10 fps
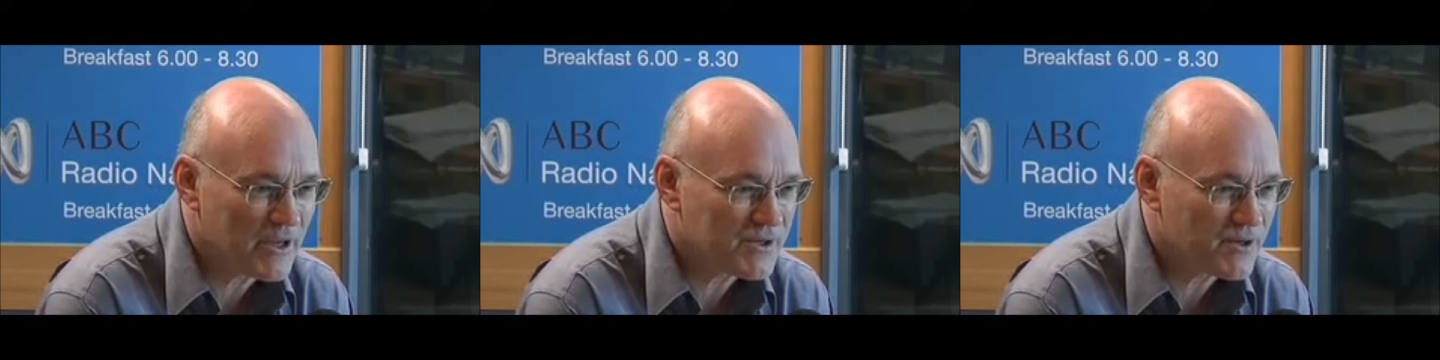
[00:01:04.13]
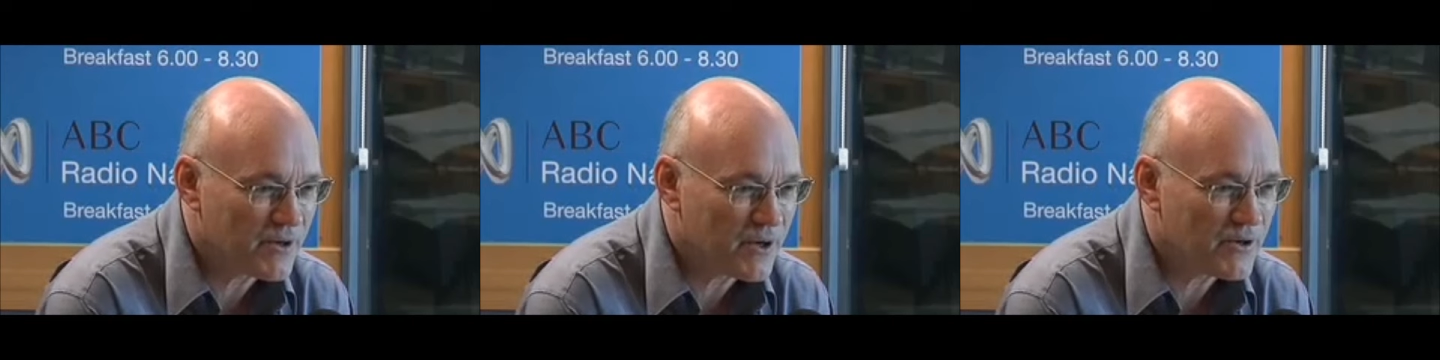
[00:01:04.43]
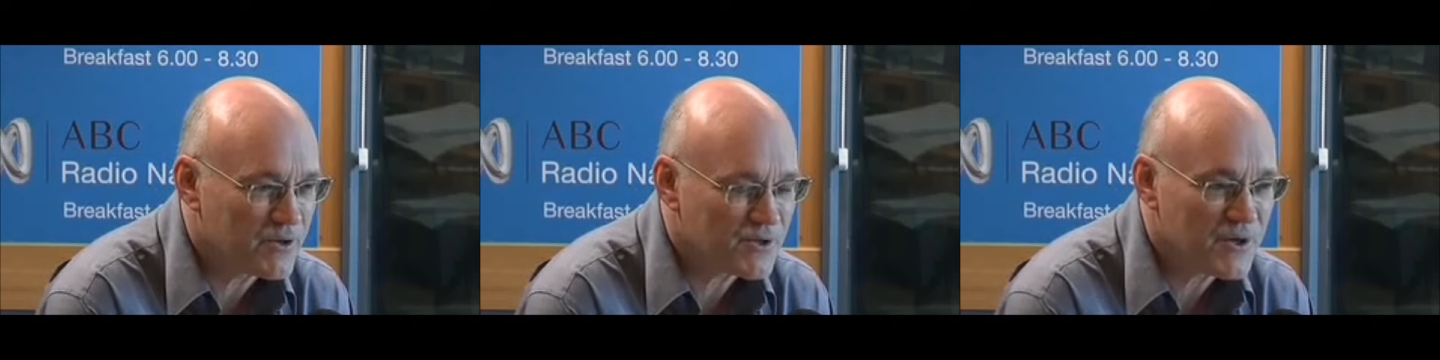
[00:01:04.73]
placed on
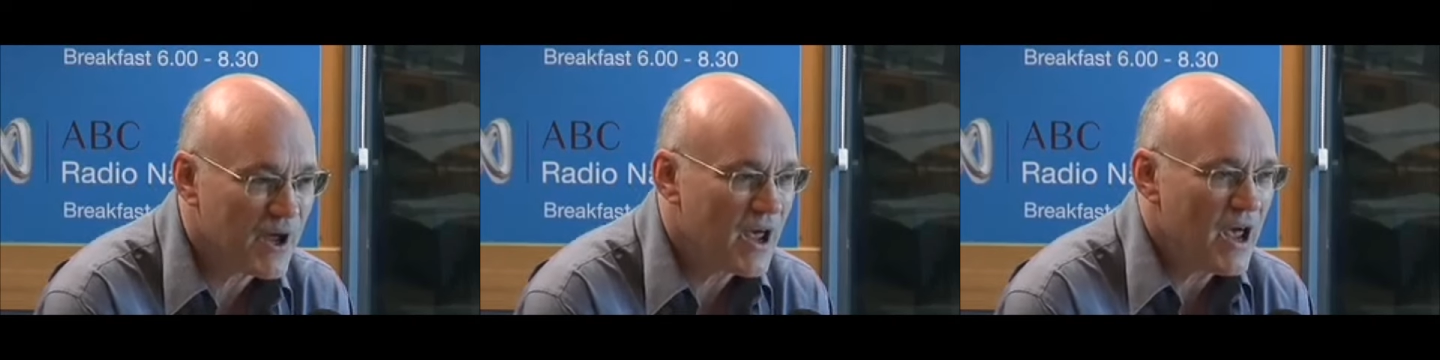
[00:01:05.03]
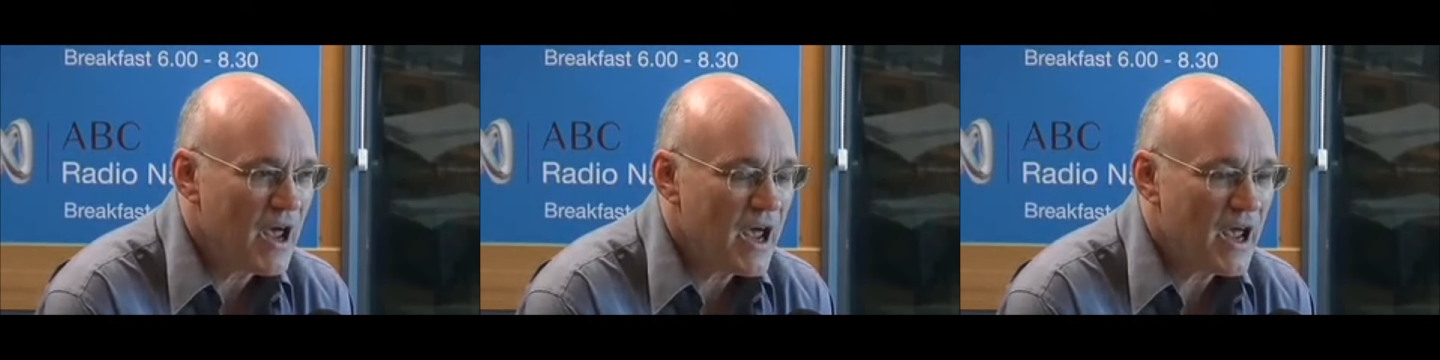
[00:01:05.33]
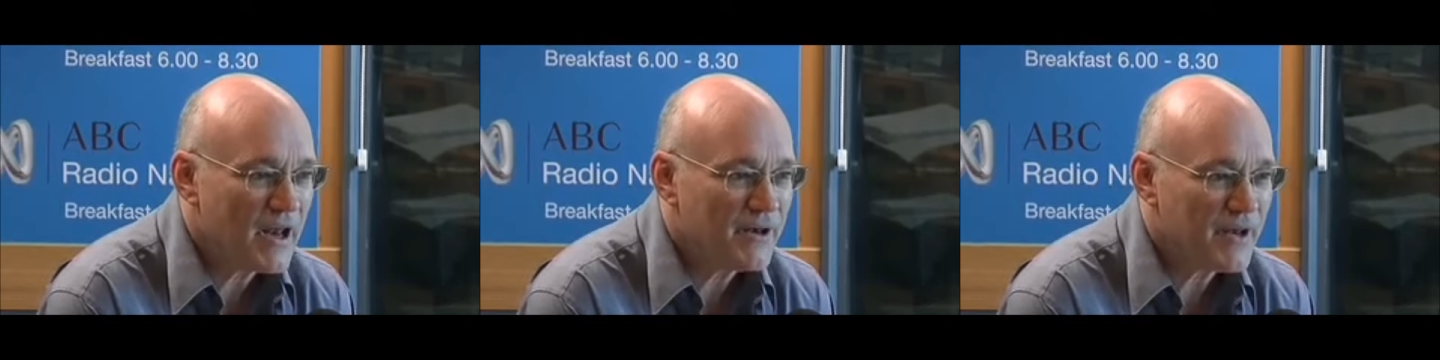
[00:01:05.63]
notice.
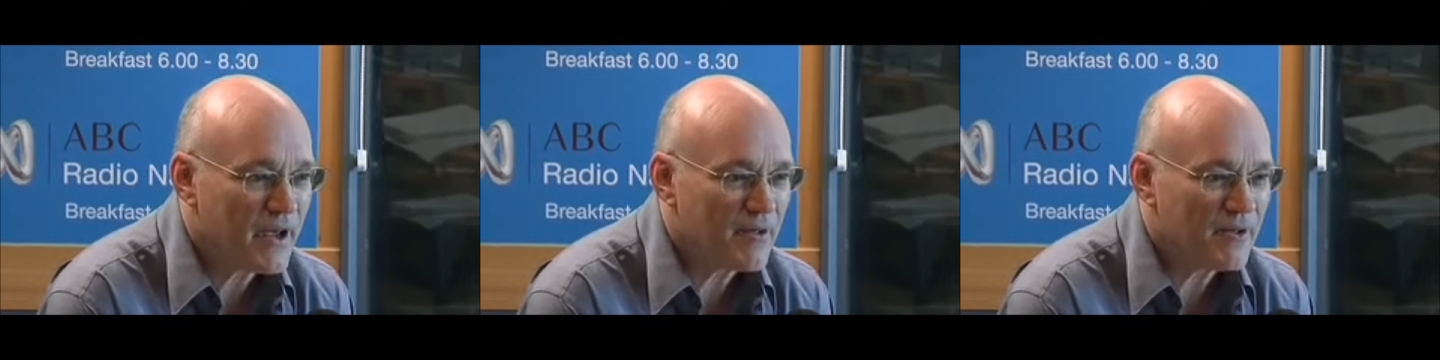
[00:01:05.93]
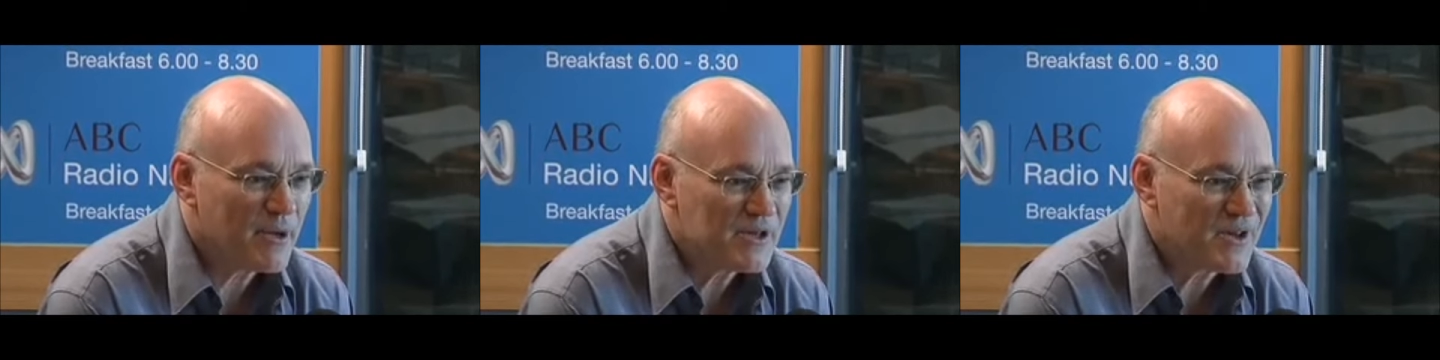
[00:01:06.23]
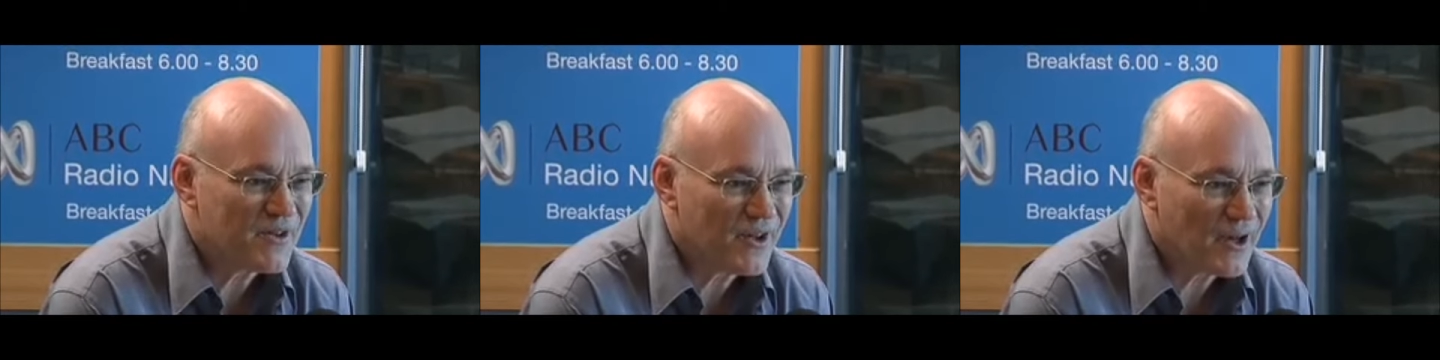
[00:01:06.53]
And the
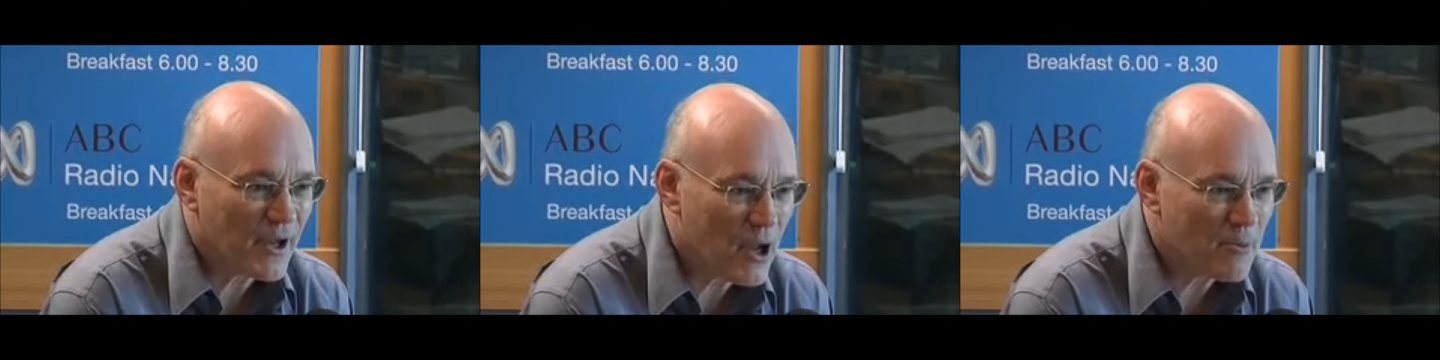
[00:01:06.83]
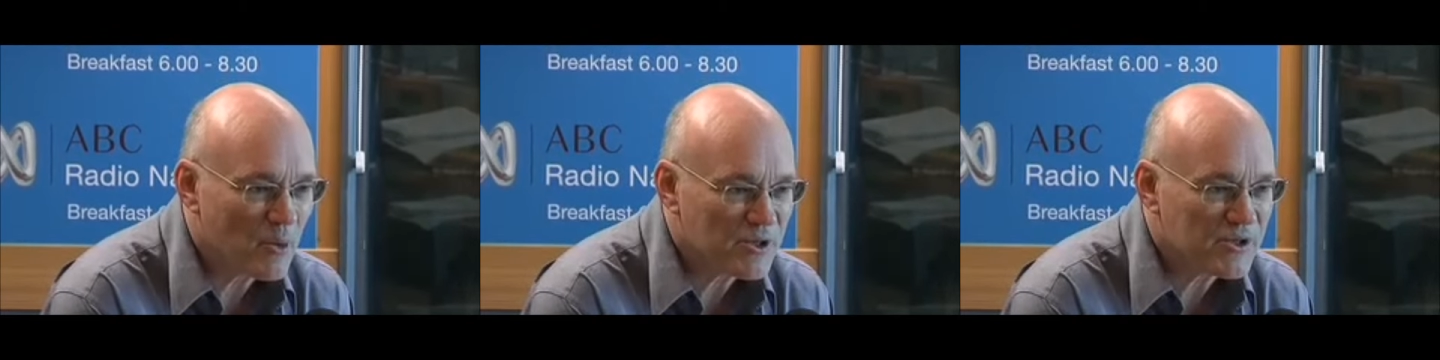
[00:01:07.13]
mesothelioma,